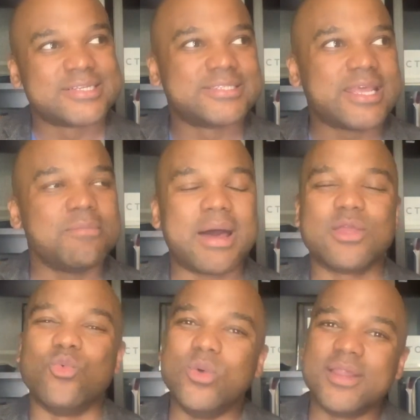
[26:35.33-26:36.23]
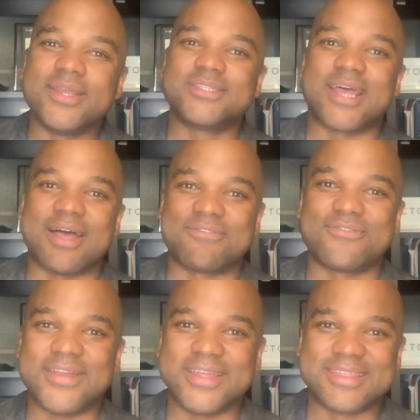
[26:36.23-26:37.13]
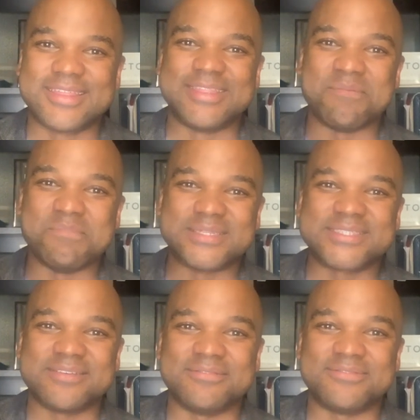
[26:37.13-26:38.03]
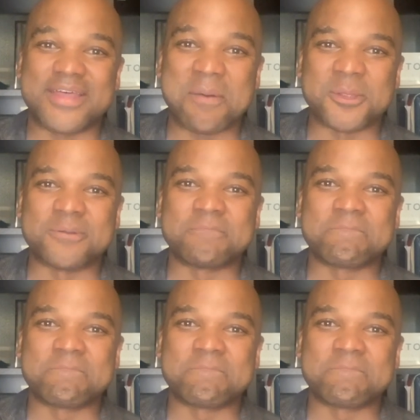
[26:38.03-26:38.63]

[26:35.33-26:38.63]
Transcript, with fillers: Anybody willing to have faith in the midst of famine?